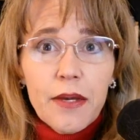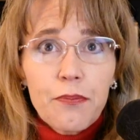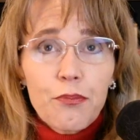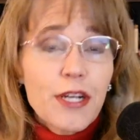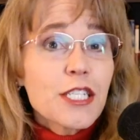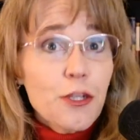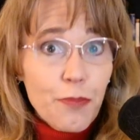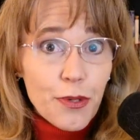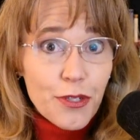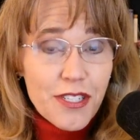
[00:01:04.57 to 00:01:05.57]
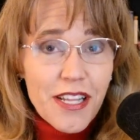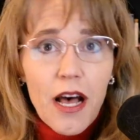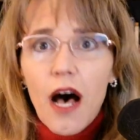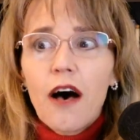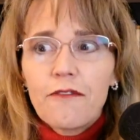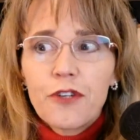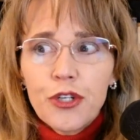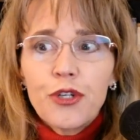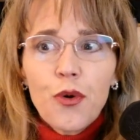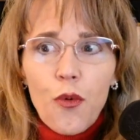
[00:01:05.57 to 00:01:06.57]
principles of good
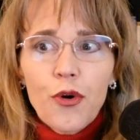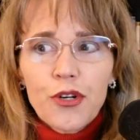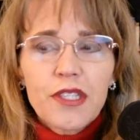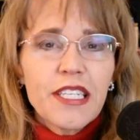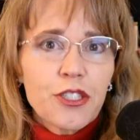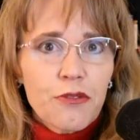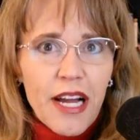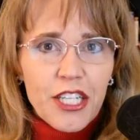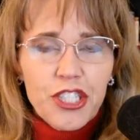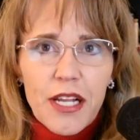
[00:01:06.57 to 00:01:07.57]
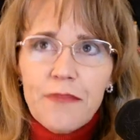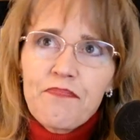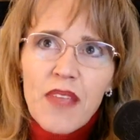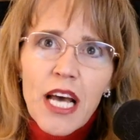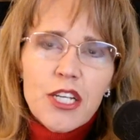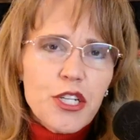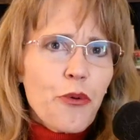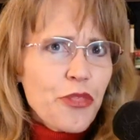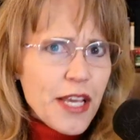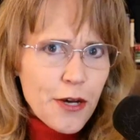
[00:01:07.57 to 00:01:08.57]
orderly direction. So
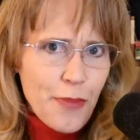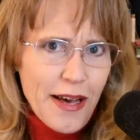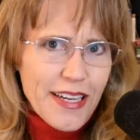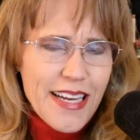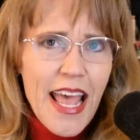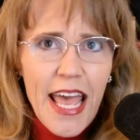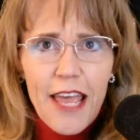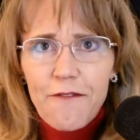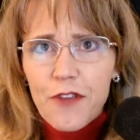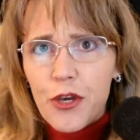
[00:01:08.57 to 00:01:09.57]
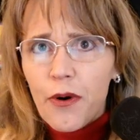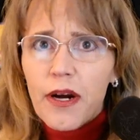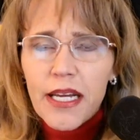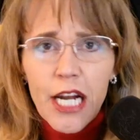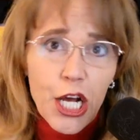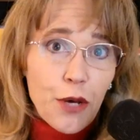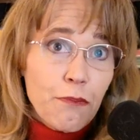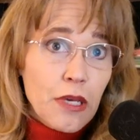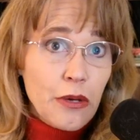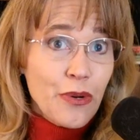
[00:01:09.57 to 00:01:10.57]
think about it. If you are in a
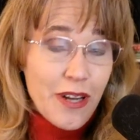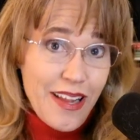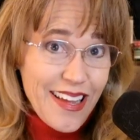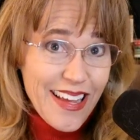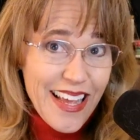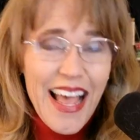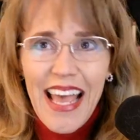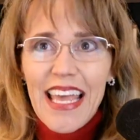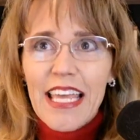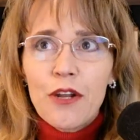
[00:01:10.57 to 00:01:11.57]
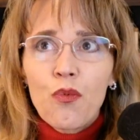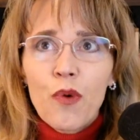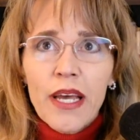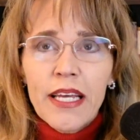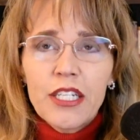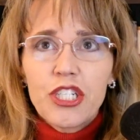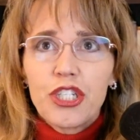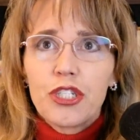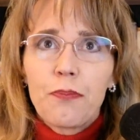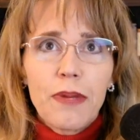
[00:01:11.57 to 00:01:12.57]
community in which
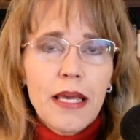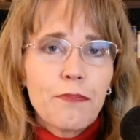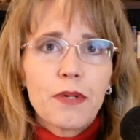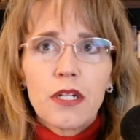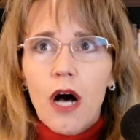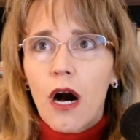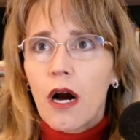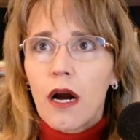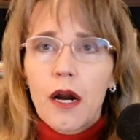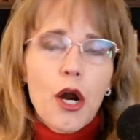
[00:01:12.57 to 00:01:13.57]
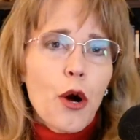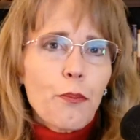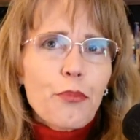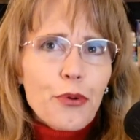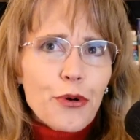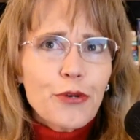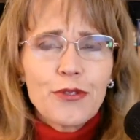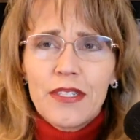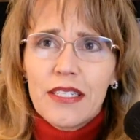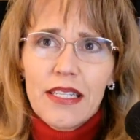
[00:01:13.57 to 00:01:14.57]
people are
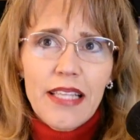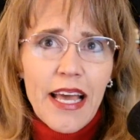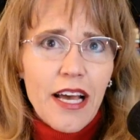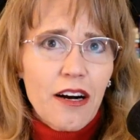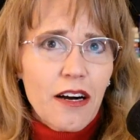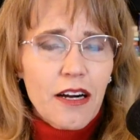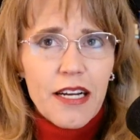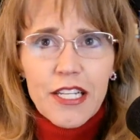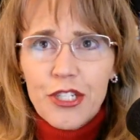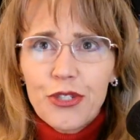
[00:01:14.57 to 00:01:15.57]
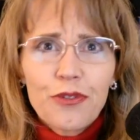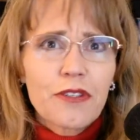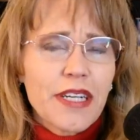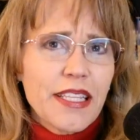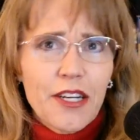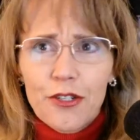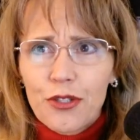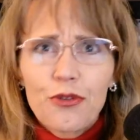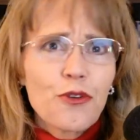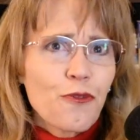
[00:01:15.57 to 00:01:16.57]
prudent, they are enduring, they're
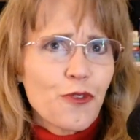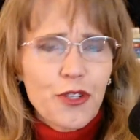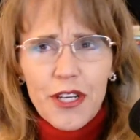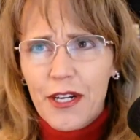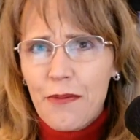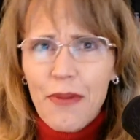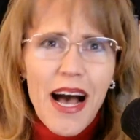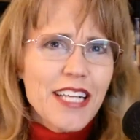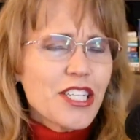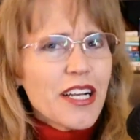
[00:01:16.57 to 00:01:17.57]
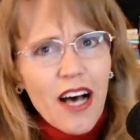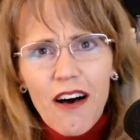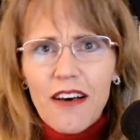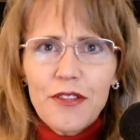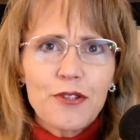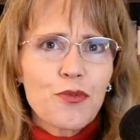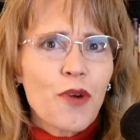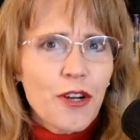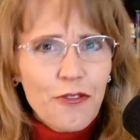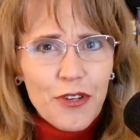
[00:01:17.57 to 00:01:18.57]
truthful, they're compassionate, all those
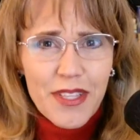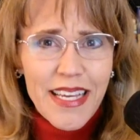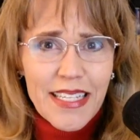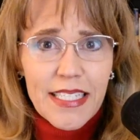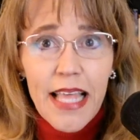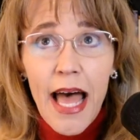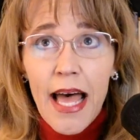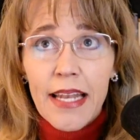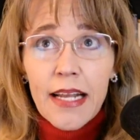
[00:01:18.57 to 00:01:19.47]
wonderful things that